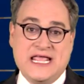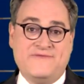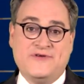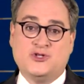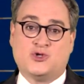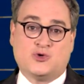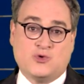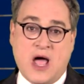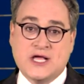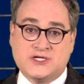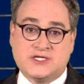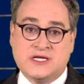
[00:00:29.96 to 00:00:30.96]
even
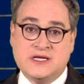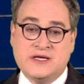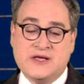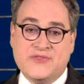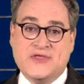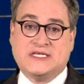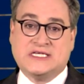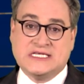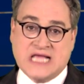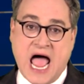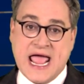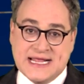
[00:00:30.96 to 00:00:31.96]
trust the
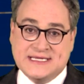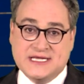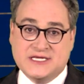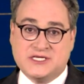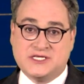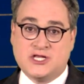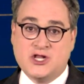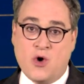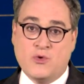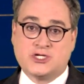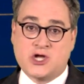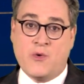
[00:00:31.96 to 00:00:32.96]
scientists to know
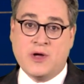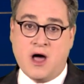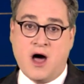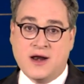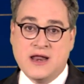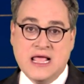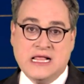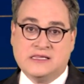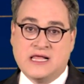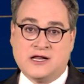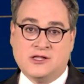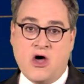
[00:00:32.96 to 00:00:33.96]
what's going on,
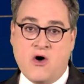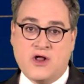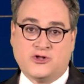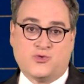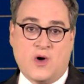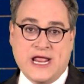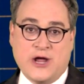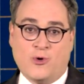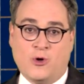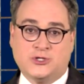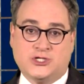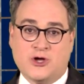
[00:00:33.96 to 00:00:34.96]
let alone a
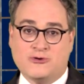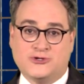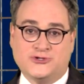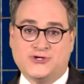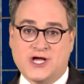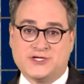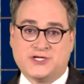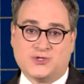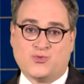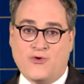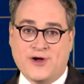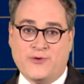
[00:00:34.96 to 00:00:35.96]
20-year-old social justice
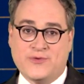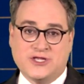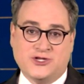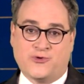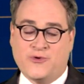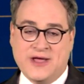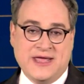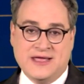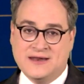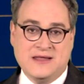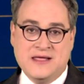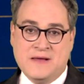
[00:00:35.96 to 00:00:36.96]
warrior with a degree
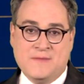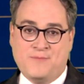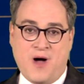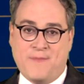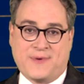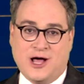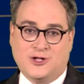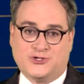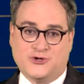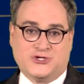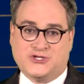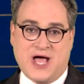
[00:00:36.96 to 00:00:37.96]
in pop
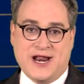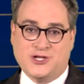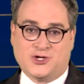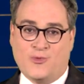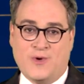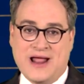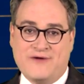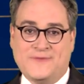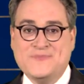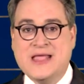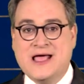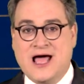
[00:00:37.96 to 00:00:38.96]
culture studies or whatever.
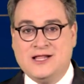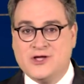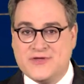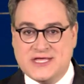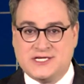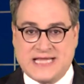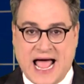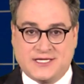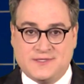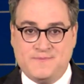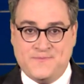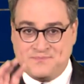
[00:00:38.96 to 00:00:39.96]
Look at these stats.